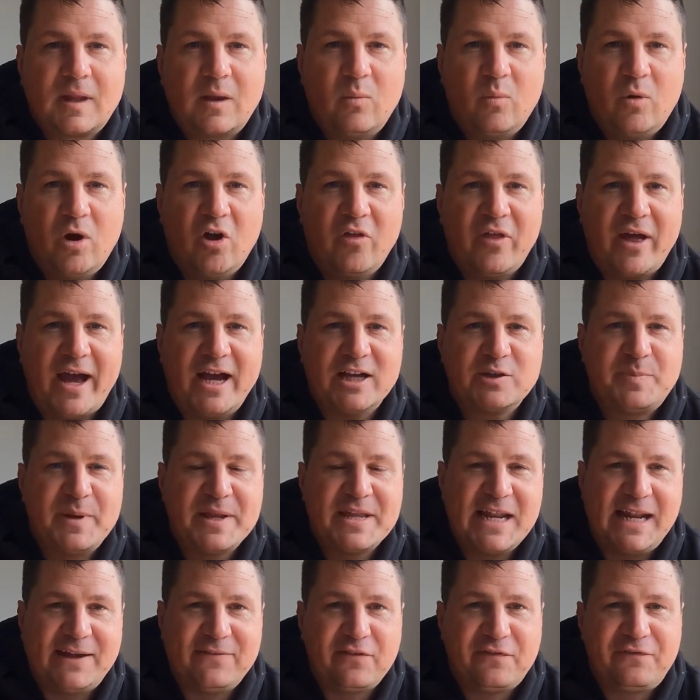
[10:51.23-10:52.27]
Well, that has been
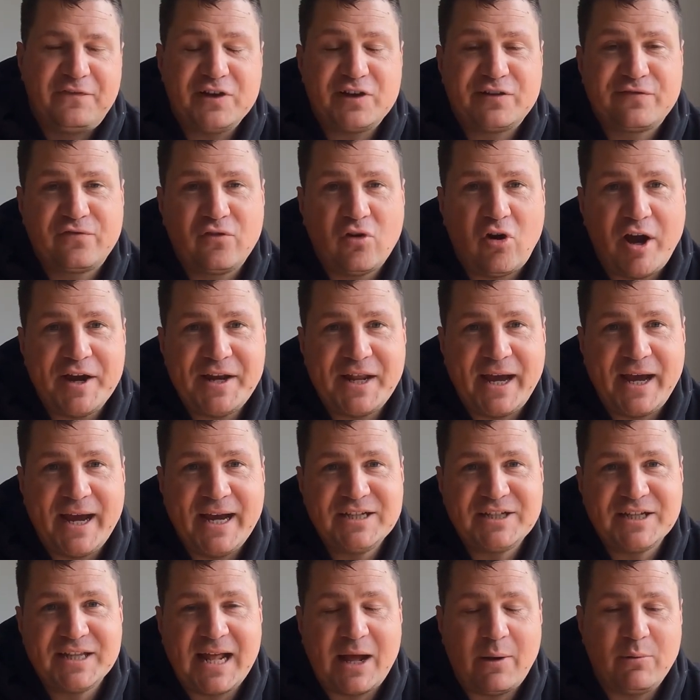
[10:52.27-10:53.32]
another Fish
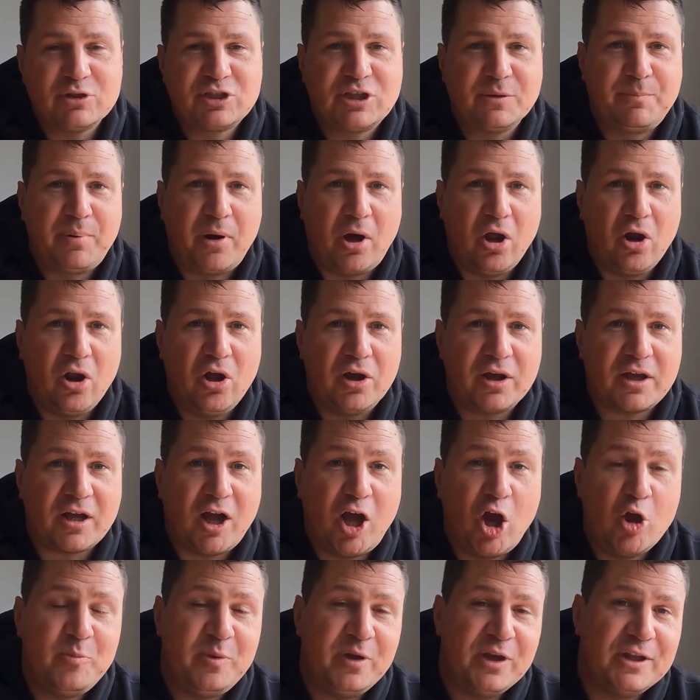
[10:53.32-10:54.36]
Fridays, and that was the pollock. I
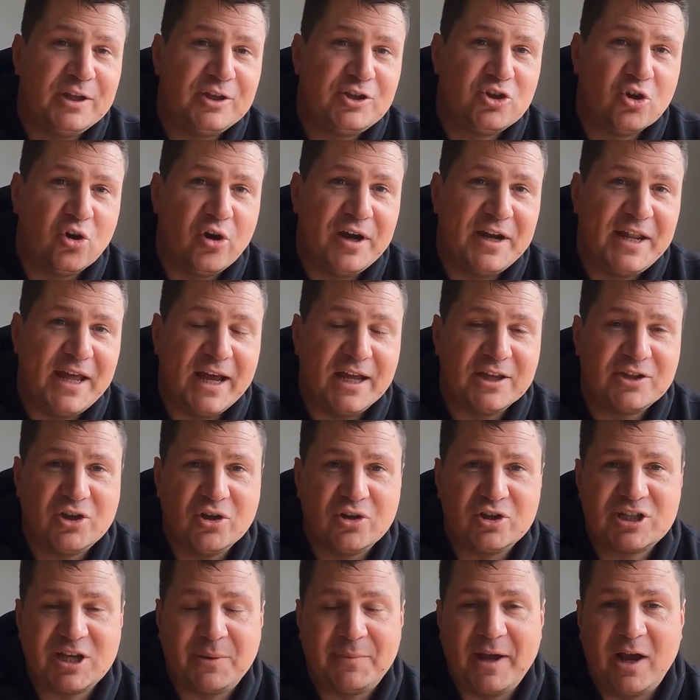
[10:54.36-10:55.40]
hope you enjoyed it and took
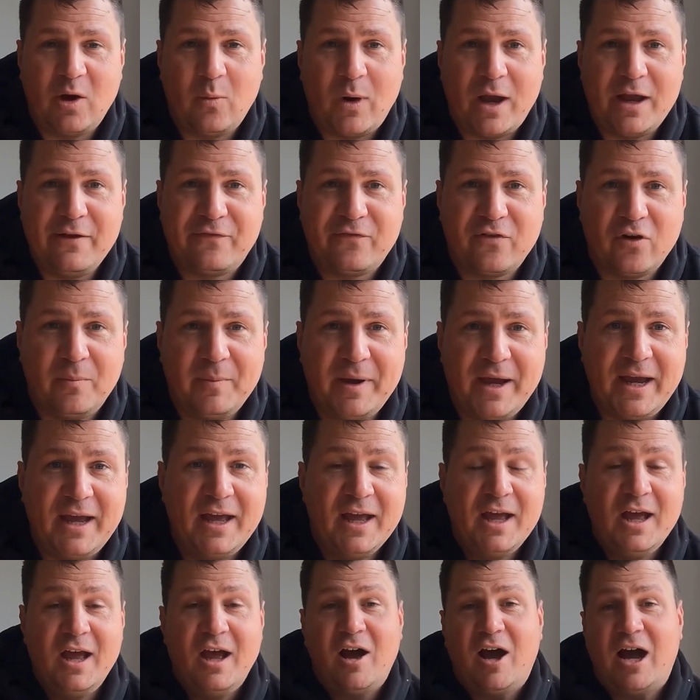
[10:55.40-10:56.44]
something away from it.
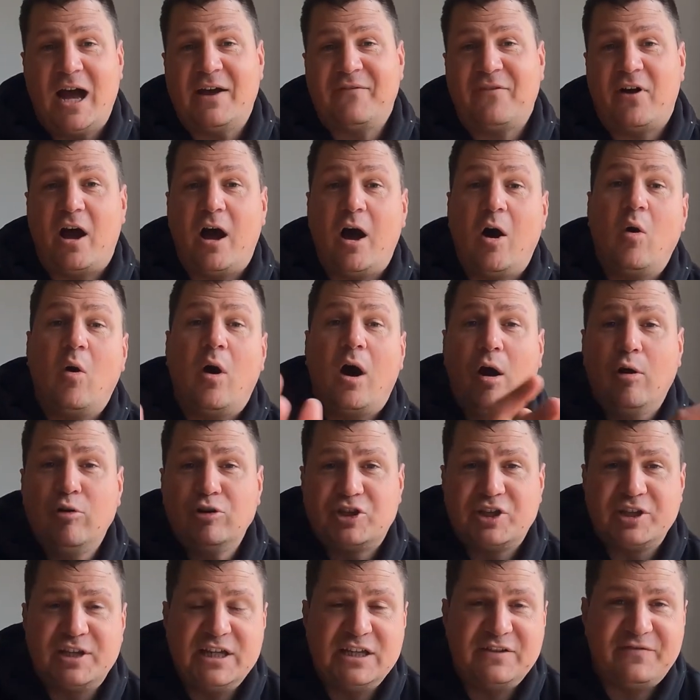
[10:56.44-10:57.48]
I have a whole host
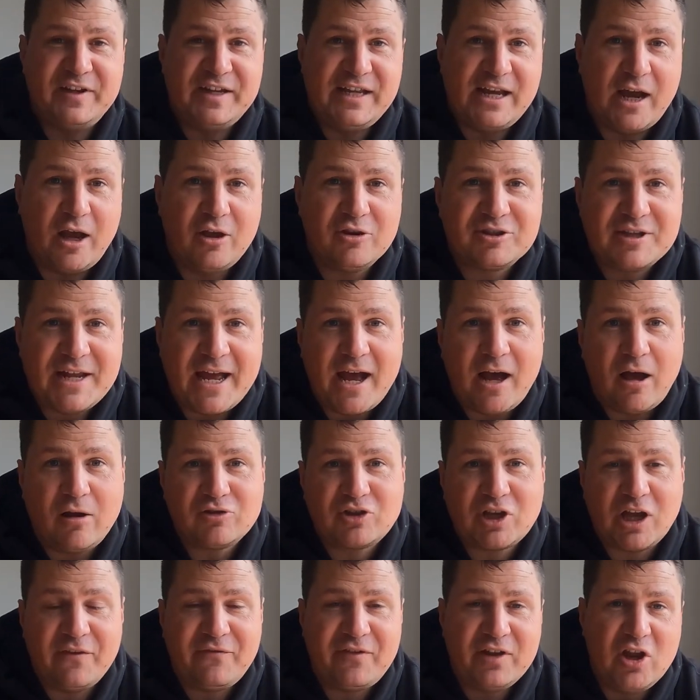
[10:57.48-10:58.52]
of these videos now,
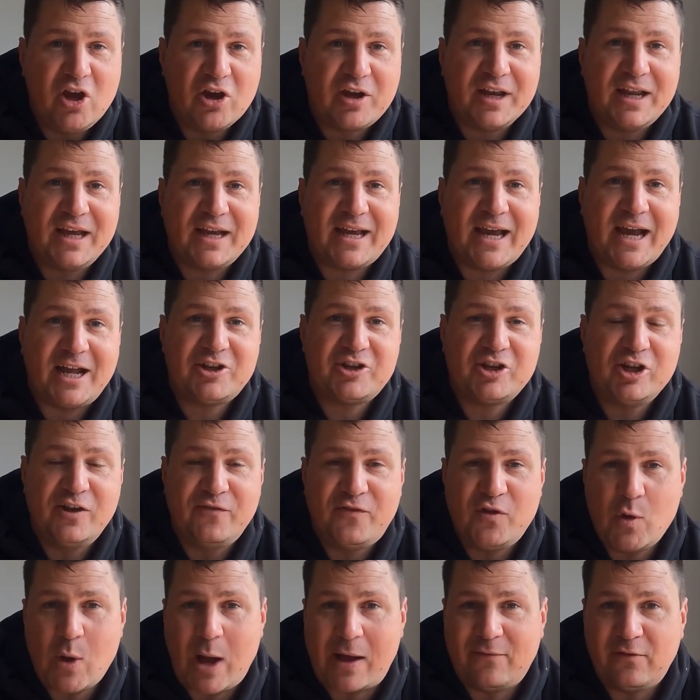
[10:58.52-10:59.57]
so if you're looking at catching a
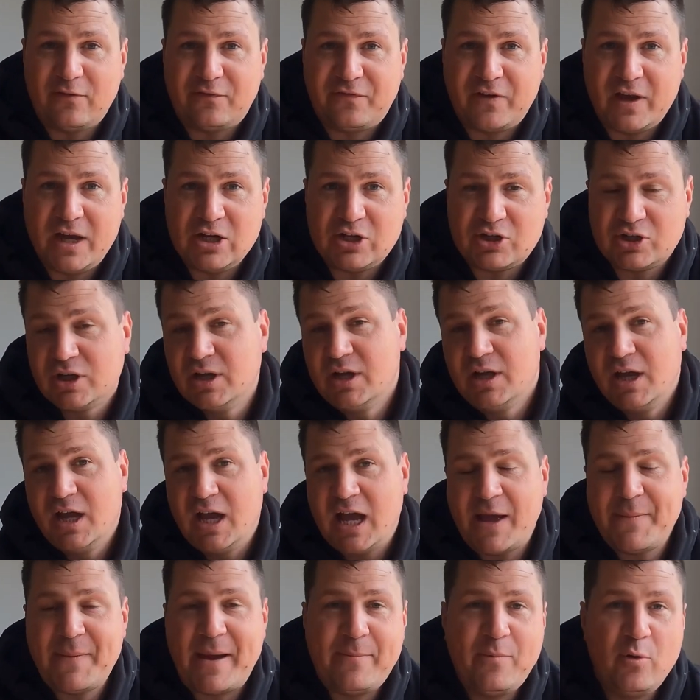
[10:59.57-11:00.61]
few other fish
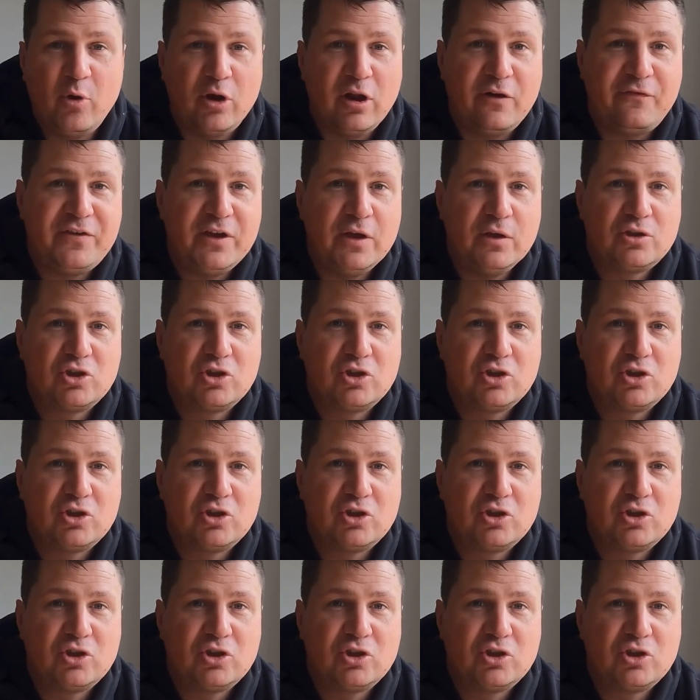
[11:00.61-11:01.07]
and maybe want a few